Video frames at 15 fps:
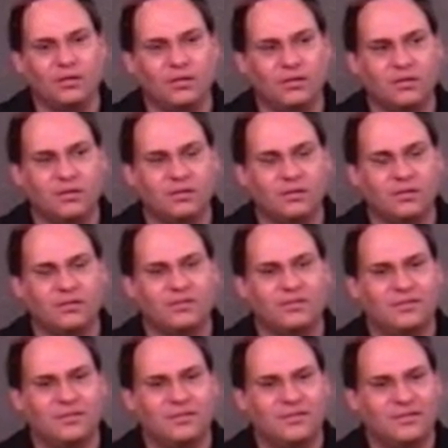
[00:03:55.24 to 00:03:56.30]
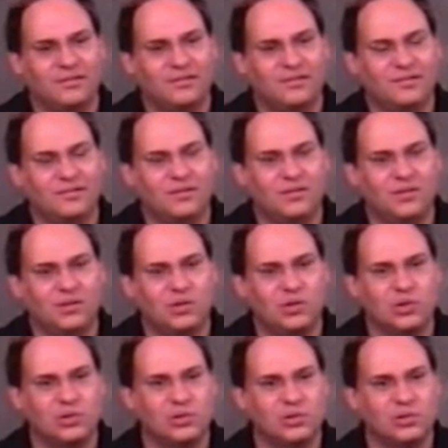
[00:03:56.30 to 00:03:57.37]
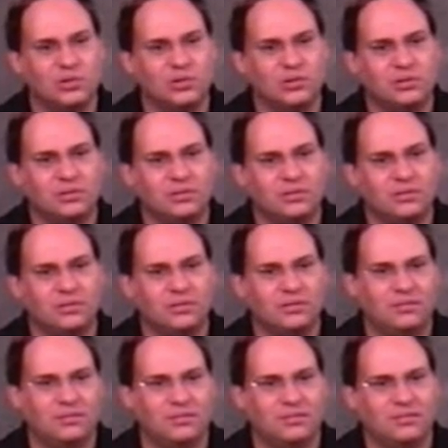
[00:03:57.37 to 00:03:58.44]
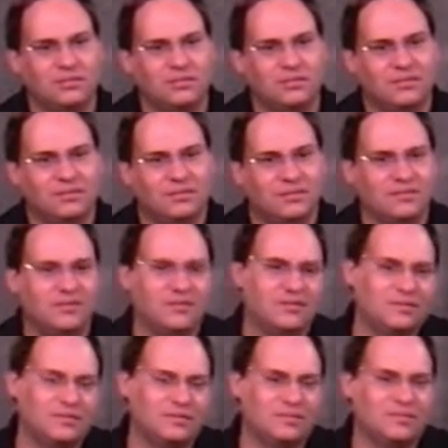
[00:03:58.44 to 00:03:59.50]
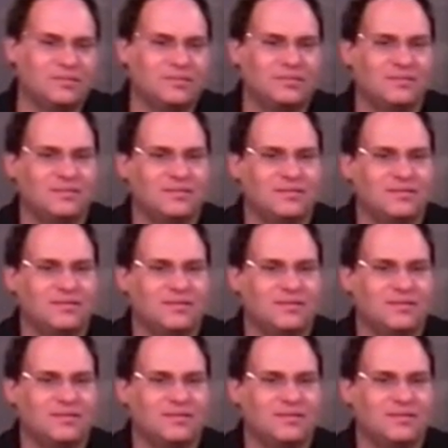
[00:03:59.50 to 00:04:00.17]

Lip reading: No words are spoken by the person on screen.